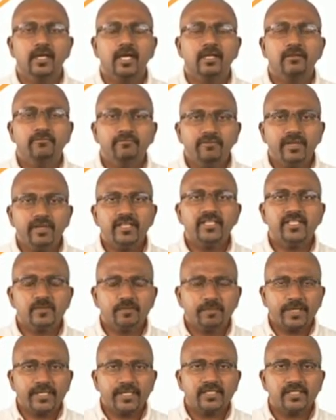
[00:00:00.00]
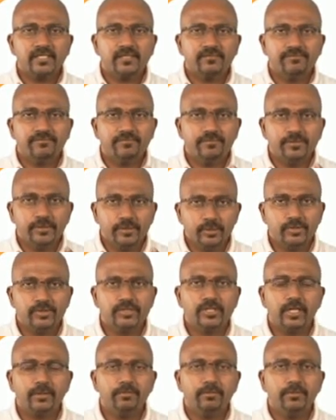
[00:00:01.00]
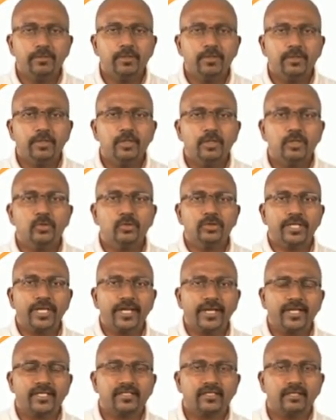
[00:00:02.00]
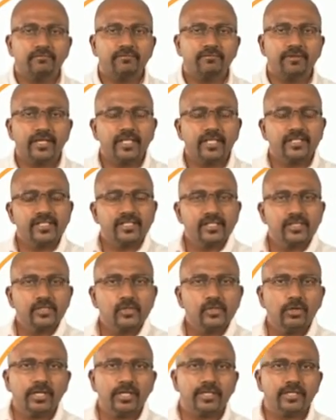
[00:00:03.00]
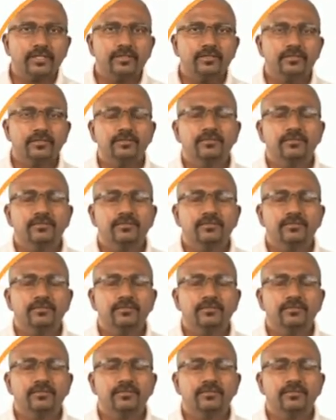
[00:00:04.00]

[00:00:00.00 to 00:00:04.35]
And when the space is used up, you take it somewhere else and store it.